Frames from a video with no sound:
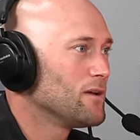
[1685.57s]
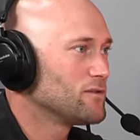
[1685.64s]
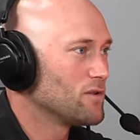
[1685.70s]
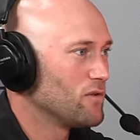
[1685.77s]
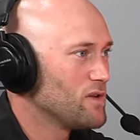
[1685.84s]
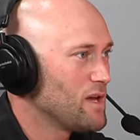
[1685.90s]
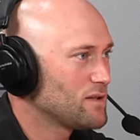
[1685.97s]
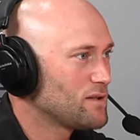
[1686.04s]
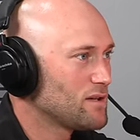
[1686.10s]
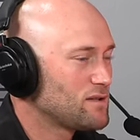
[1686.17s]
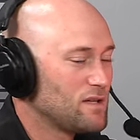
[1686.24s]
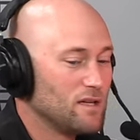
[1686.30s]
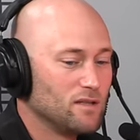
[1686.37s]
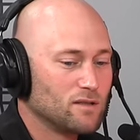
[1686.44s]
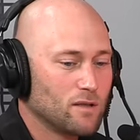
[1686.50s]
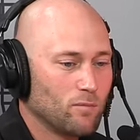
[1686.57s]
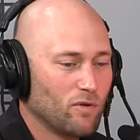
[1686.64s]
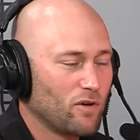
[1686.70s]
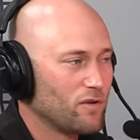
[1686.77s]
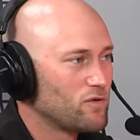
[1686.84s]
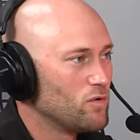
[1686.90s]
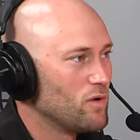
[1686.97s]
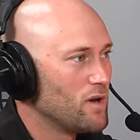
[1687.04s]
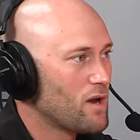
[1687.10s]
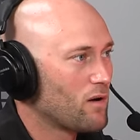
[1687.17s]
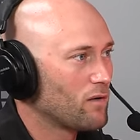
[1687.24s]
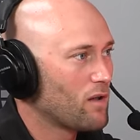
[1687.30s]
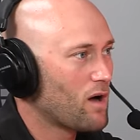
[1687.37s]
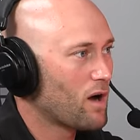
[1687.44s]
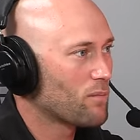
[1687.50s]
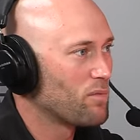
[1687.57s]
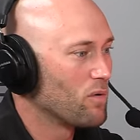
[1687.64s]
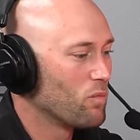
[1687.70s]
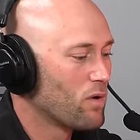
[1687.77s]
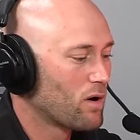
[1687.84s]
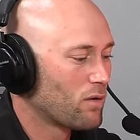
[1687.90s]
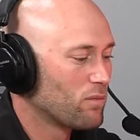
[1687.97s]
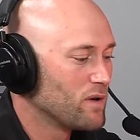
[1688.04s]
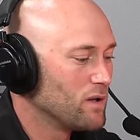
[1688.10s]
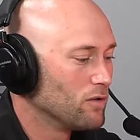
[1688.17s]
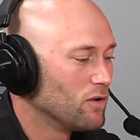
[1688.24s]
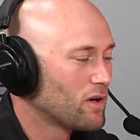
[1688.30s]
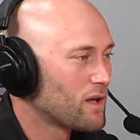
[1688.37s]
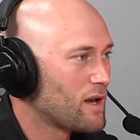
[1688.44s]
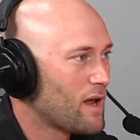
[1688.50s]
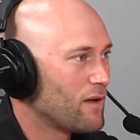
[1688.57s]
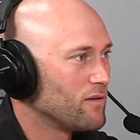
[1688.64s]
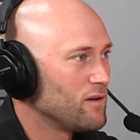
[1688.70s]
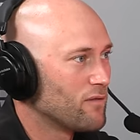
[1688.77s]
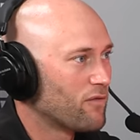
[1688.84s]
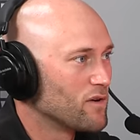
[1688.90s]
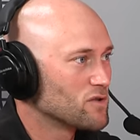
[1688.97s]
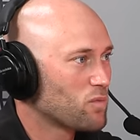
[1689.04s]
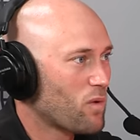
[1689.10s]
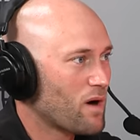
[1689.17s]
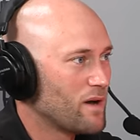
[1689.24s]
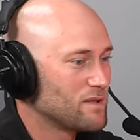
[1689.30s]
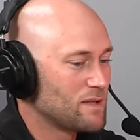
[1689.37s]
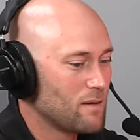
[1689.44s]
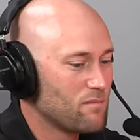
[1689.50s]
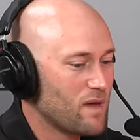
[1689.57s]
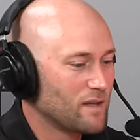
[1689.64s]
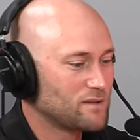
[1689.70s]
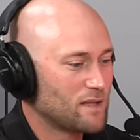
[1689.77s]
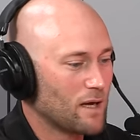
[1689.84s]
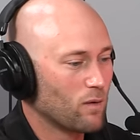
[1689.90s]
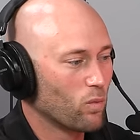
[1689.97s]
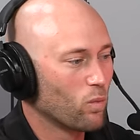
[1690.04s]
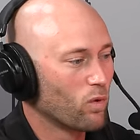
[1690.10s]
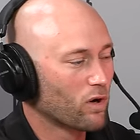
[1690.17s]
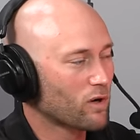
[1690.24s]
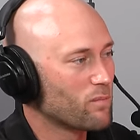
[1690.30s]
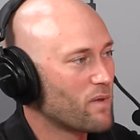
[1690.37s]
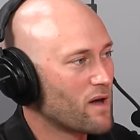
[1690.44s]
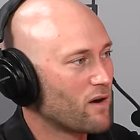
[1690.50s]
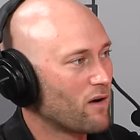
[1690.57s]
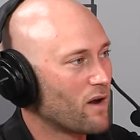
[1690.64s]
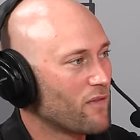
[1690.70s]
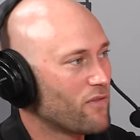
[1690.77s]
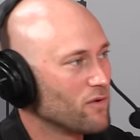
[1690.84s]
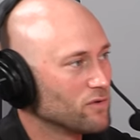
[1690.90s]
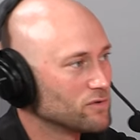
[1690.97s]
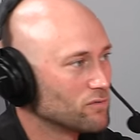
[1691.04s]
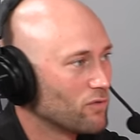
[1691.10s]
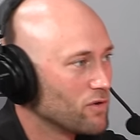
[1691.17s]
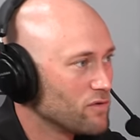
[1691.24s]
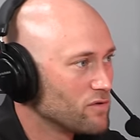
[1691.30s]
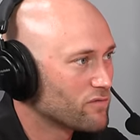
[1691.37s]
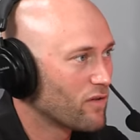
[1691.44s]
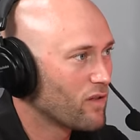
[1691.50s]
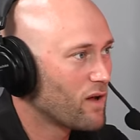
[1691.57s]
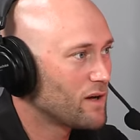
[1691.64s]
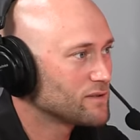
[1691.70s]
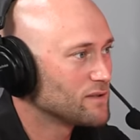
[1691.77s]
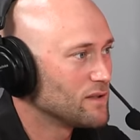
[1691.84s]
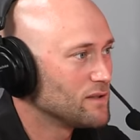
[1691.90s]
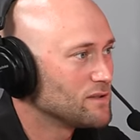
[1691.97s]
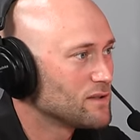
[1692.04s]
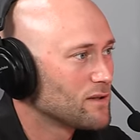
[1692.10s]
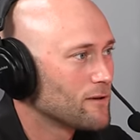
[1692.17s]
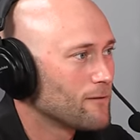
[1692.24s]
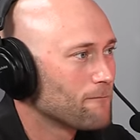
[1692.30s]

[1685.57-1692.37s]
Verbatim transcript: So the S S T, similar to an interlock, but what are we looking at difference-wise that makes that work better at those reduced velocities?